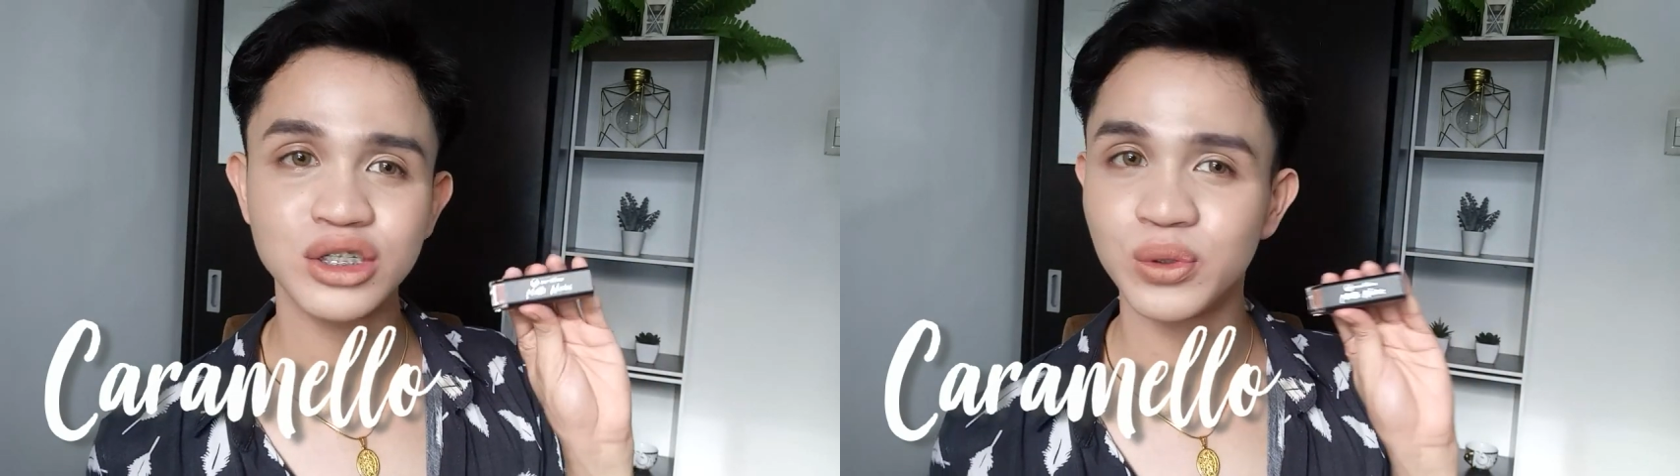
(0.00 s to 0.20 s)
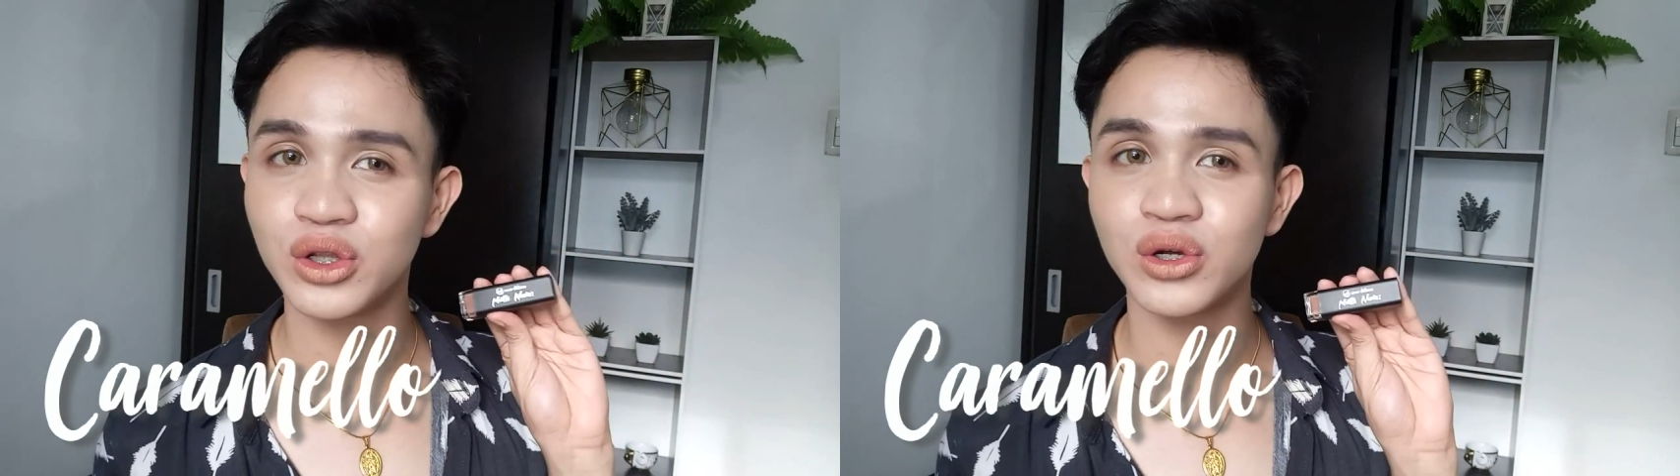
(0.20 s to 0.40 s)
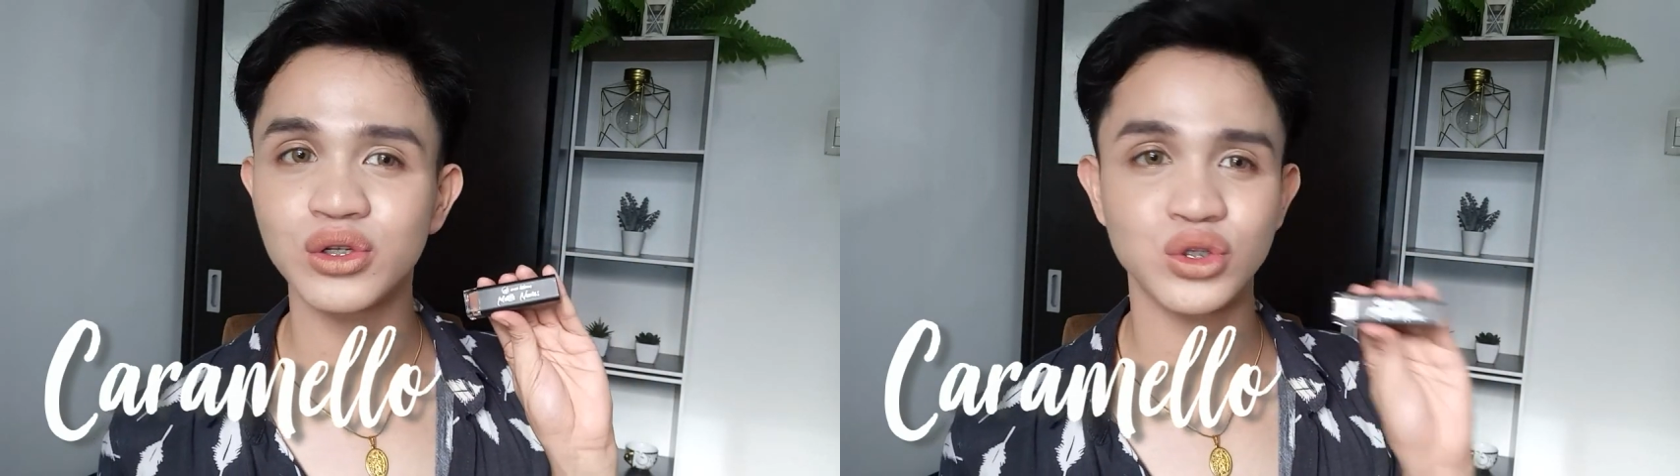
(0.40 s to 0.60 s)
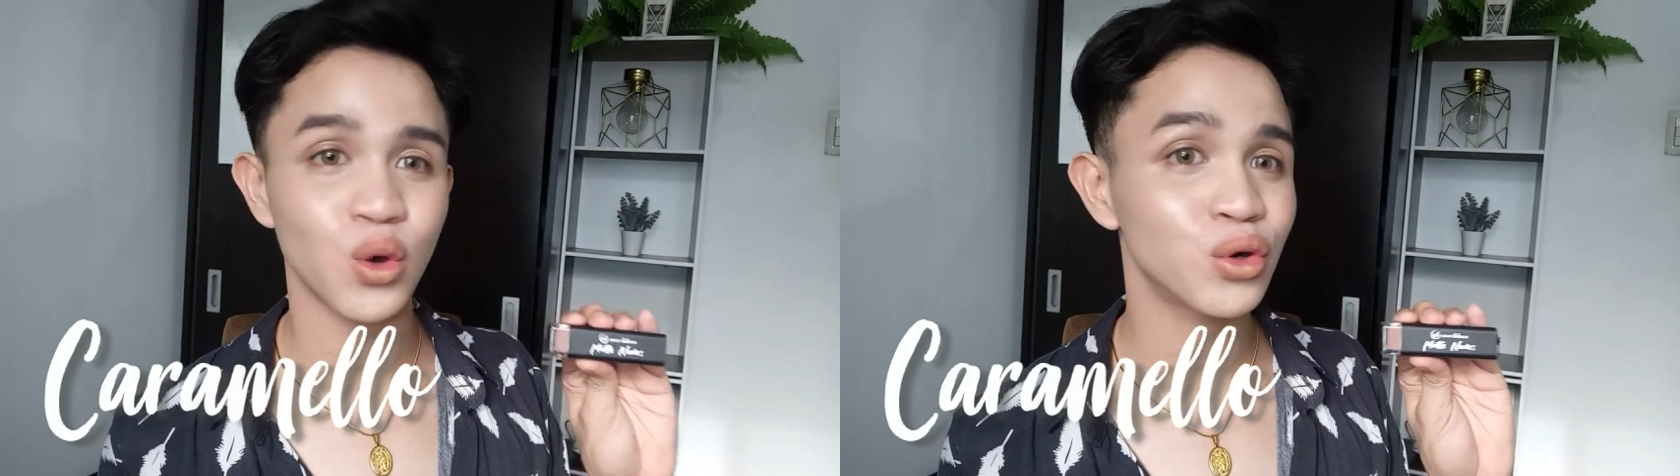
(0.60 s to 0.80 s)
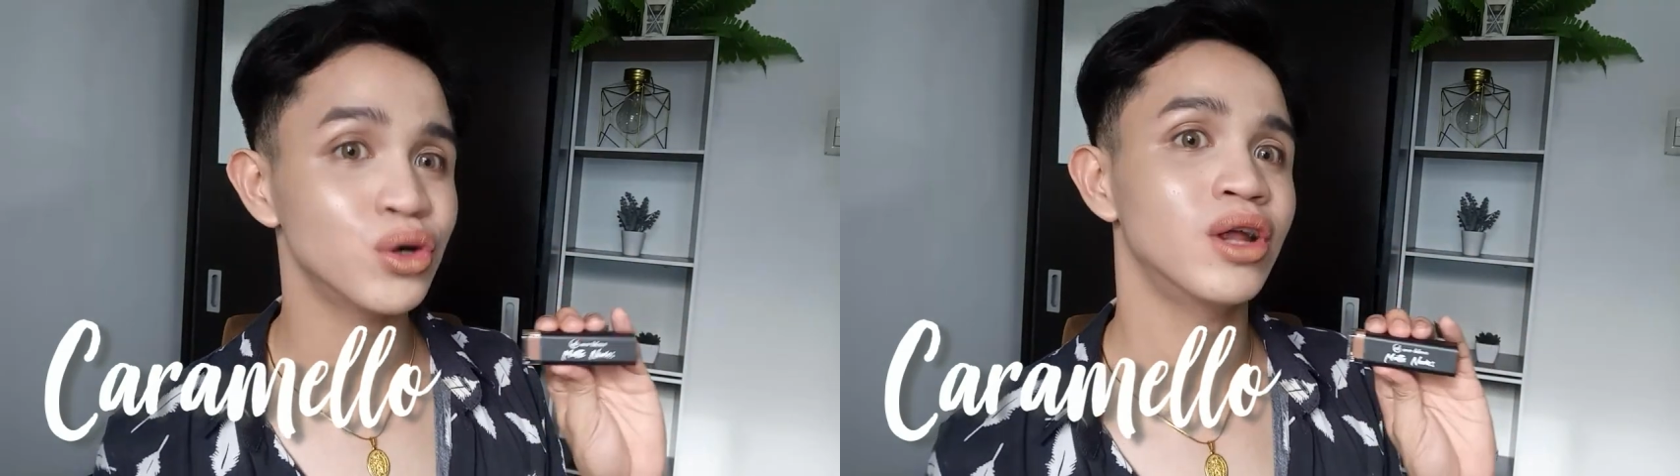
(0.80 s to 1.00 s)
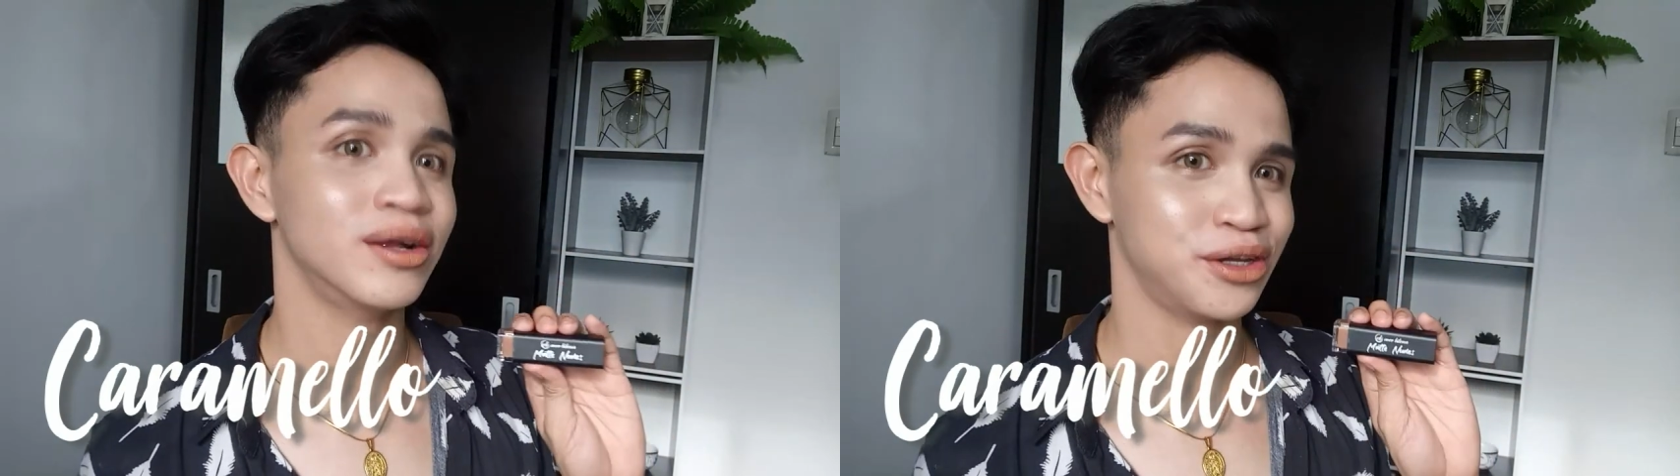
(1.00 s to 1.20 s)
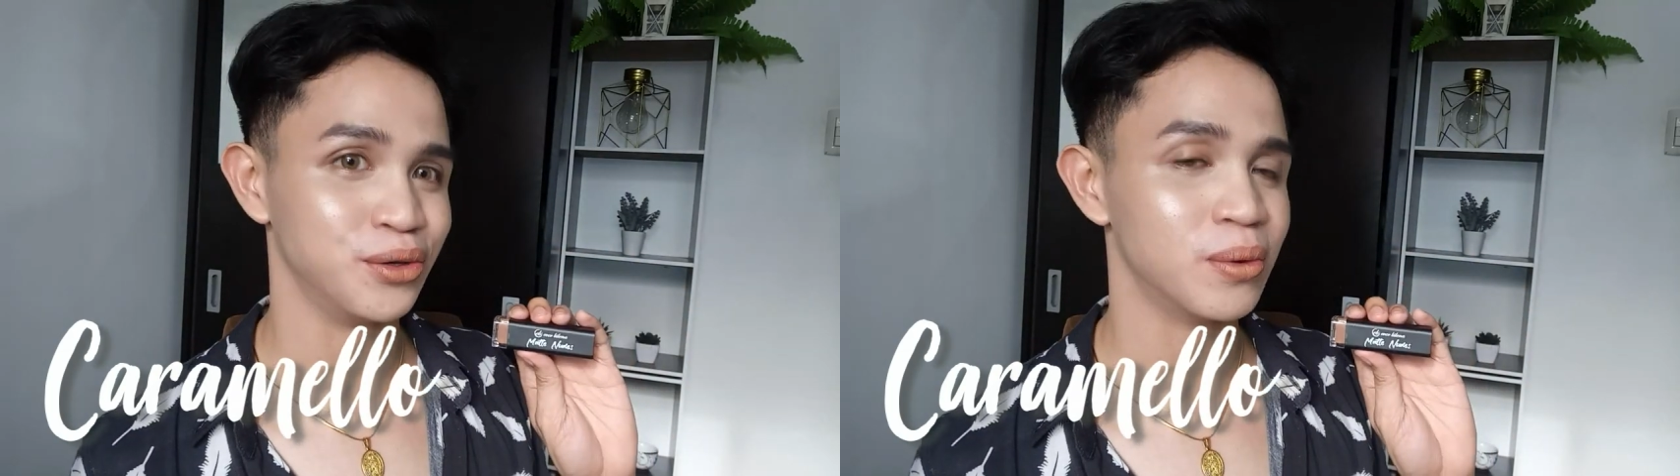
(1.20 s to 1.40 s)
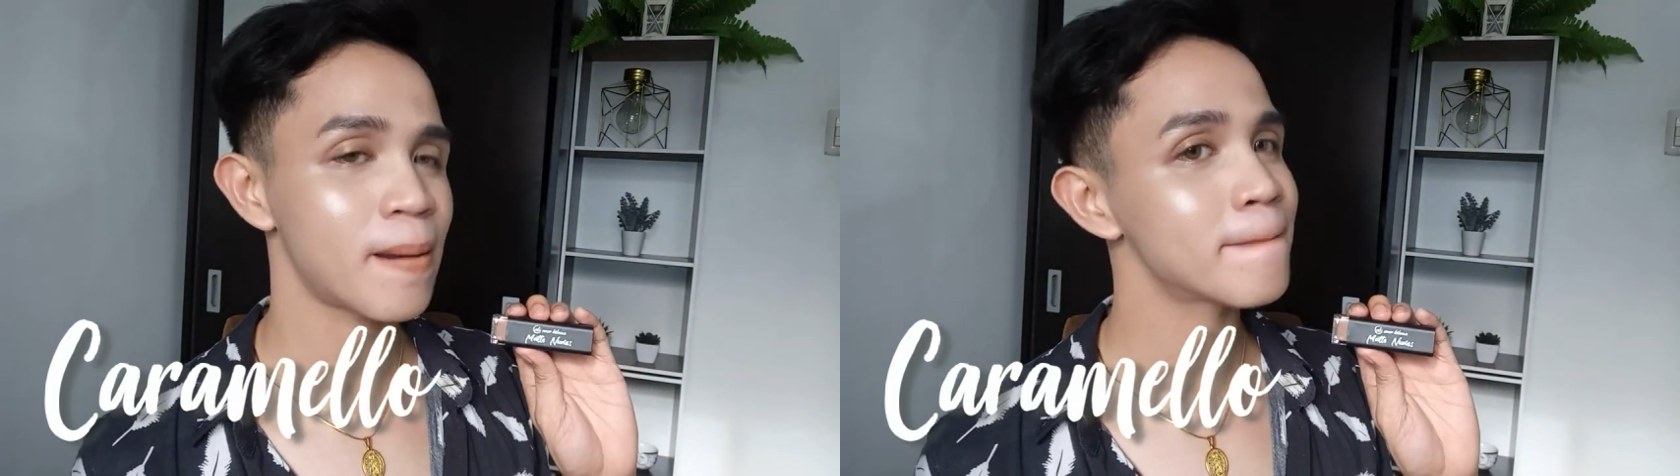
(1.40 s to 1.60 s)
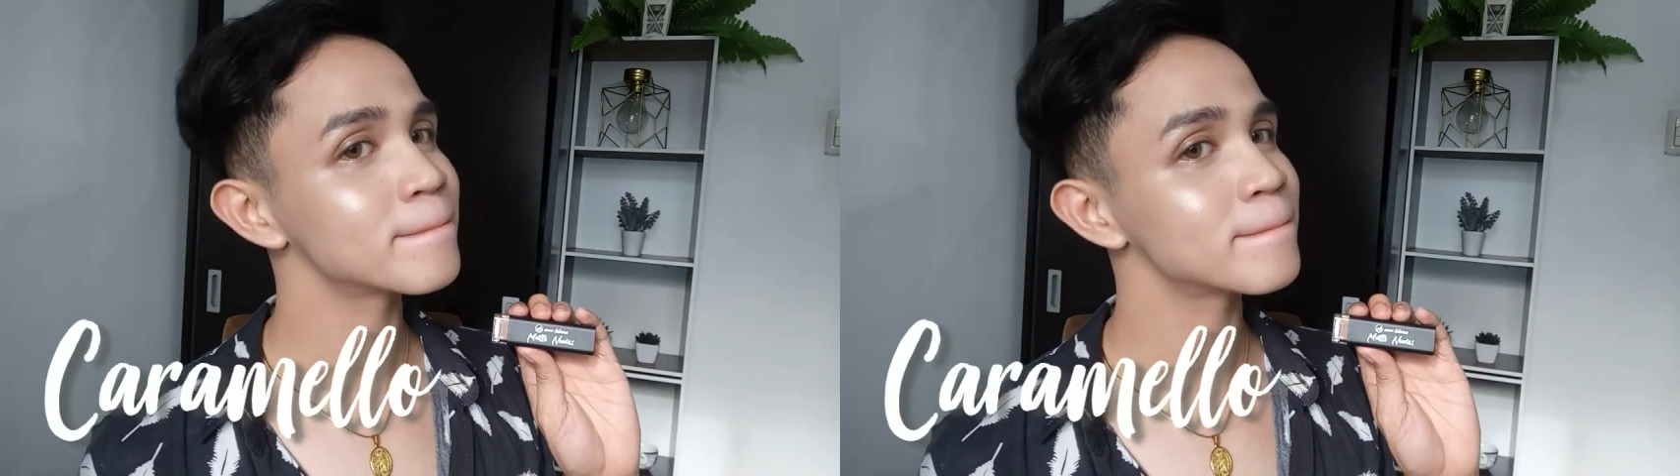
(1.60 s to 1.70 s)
this will look so good on you.